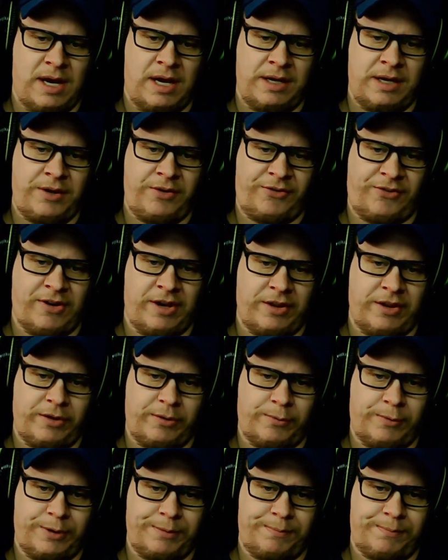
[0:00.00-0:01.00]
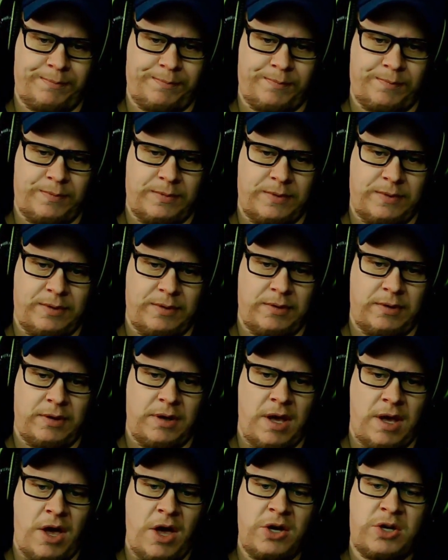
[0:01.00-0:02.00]
Here's another one.
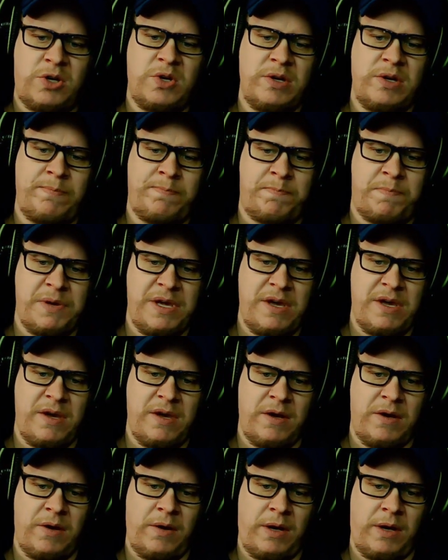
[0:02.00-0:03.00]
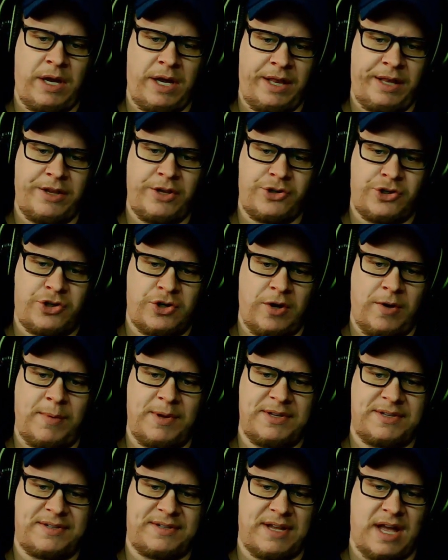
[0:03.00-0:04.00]
A good beer in the
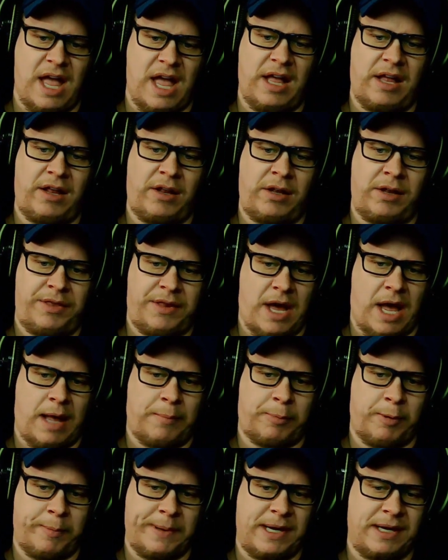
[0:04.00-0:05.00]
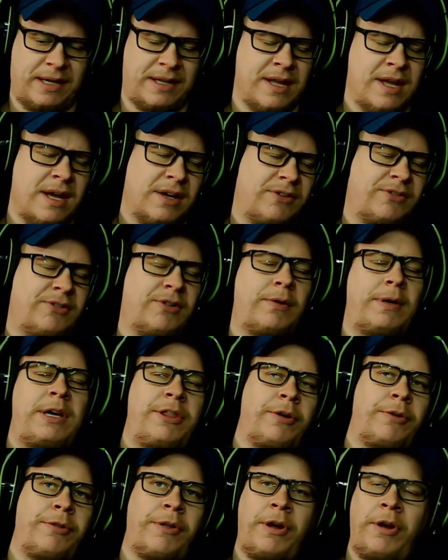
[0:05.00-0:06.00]
German style Doppelbock. So
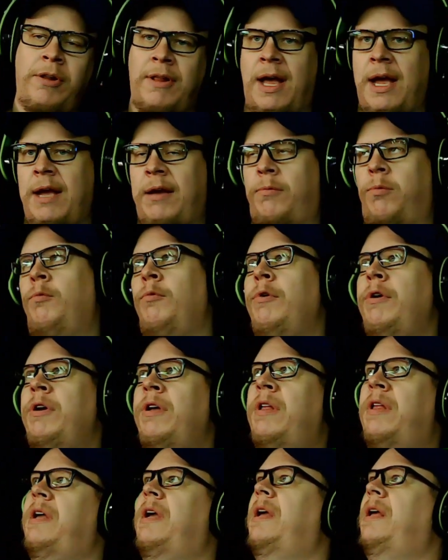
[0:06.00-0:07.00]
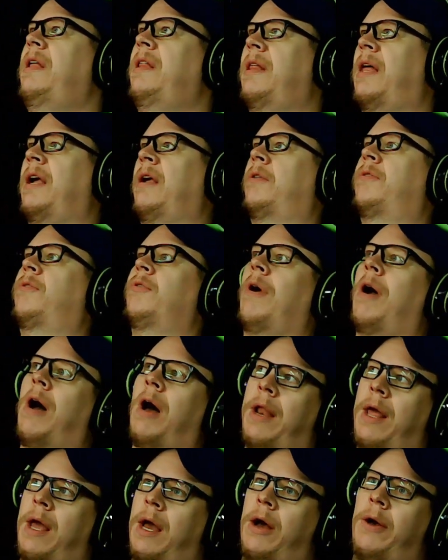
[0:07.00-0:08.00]
either they're like really like
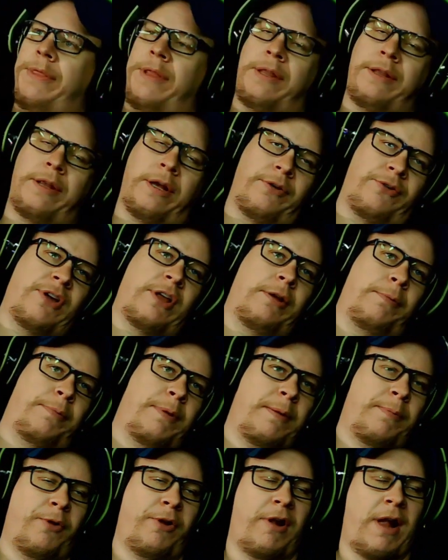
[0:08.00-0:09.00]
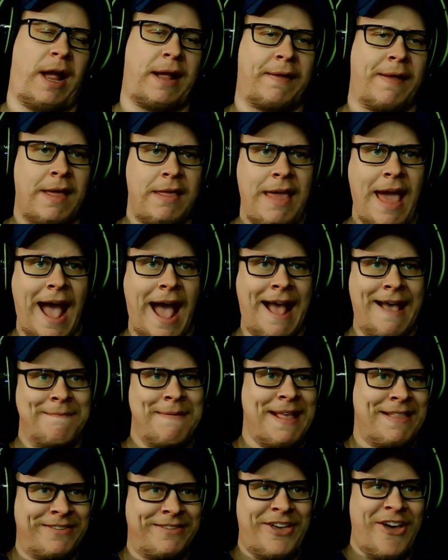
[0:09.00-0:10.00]
drawing out, and then there's other people that are like, yeah,
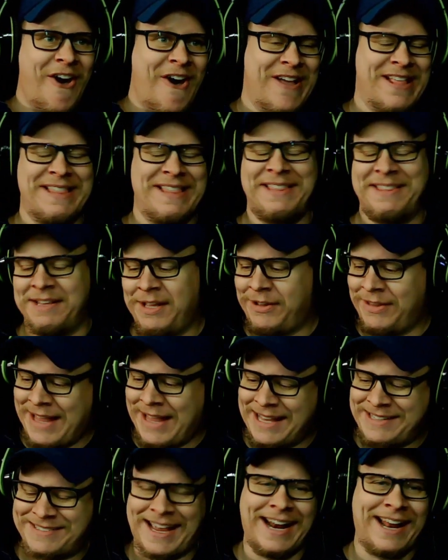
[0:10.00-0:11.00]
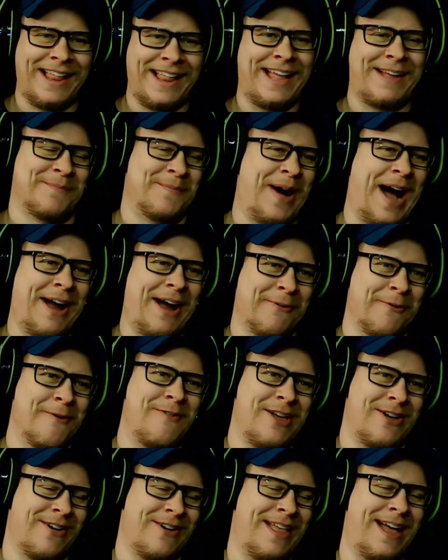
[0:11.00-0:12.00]
it's good. And that's kind of like my
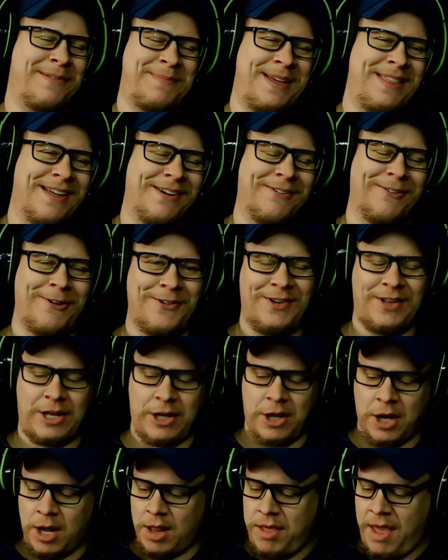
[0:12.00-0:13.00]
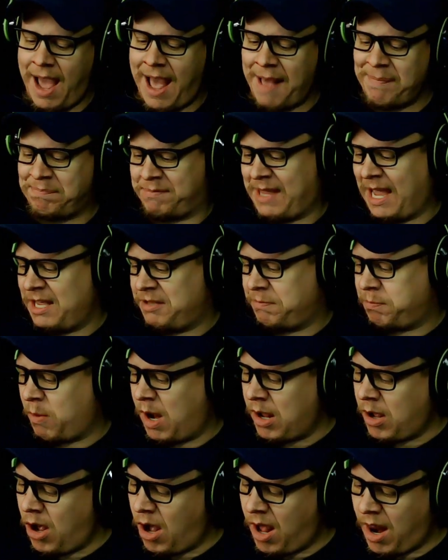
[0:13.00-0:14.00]
review. That'd be the review. Yeah, it tastes
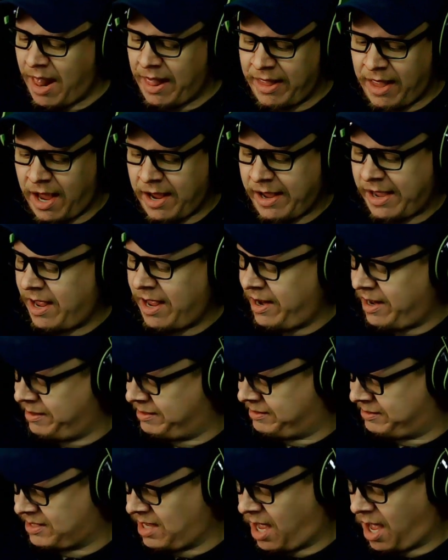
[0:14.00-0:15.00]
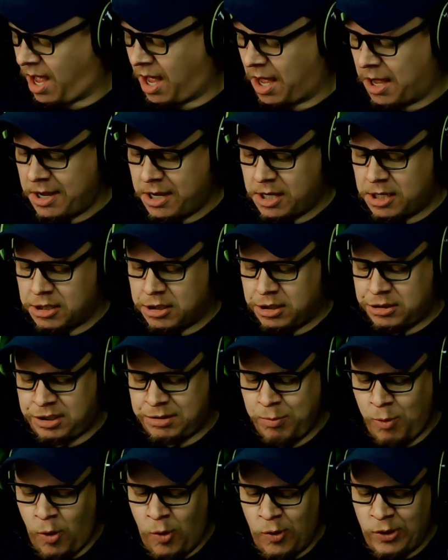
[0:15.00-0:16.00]
pretty good. I like it. It's
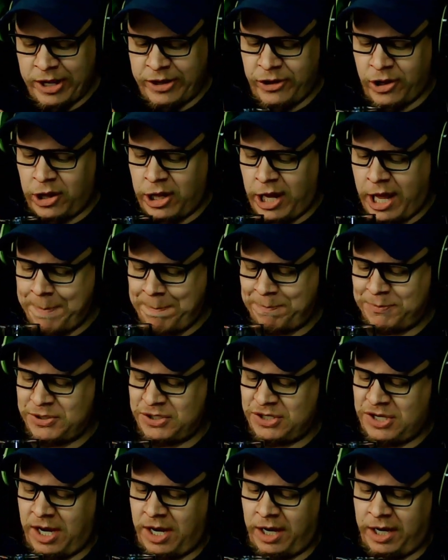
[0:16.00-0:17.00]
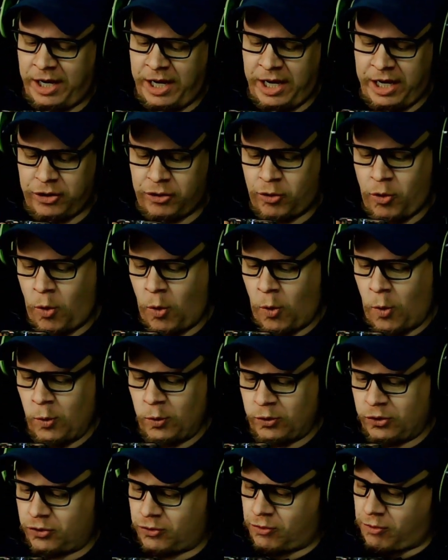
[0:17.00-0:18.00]
smooth on the lips, and it
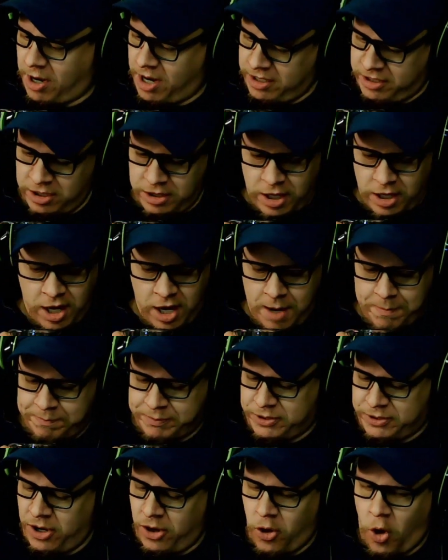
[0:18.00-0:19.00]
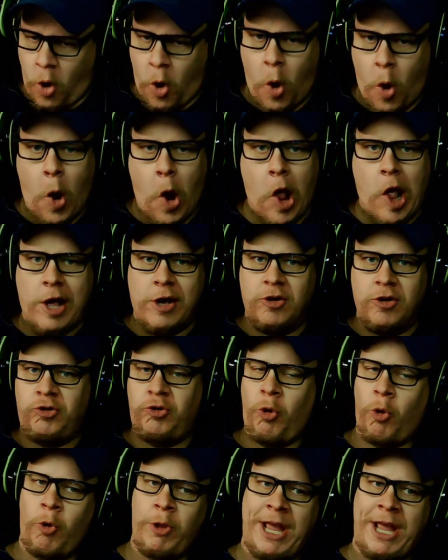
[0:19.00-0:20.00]
goes straight to the hips, you know.
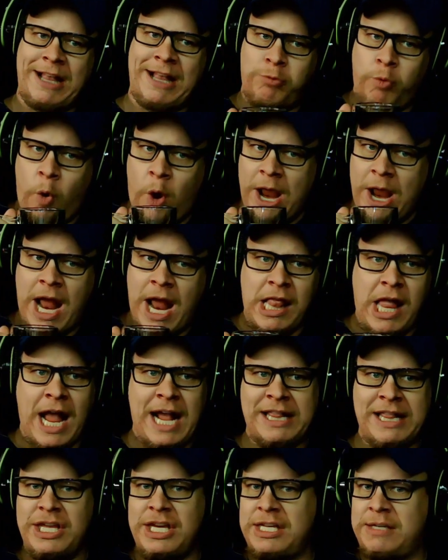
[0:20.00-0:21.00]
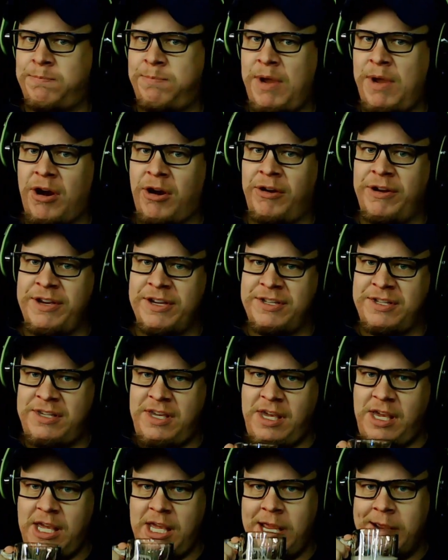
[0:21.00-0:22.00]
So that's why I like this beer, you
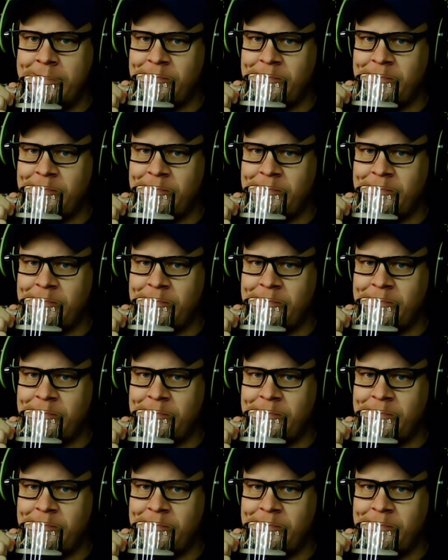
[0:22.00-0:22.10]
see.